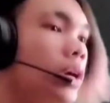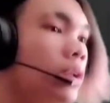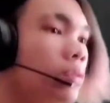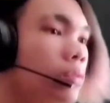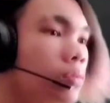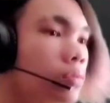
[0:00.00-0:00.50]
What?
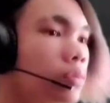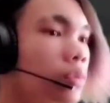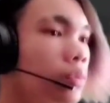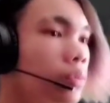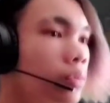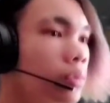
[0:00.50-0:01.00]

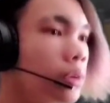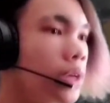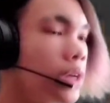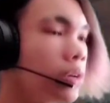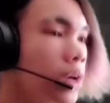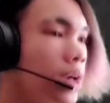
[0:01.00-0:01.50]
Please.
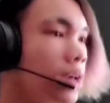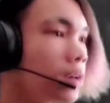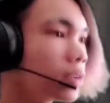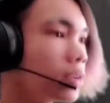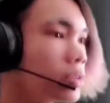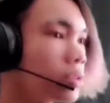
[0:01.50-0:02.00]
What? Okay,
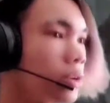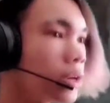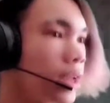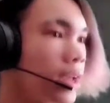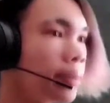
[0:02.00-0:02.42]
I'll close the door.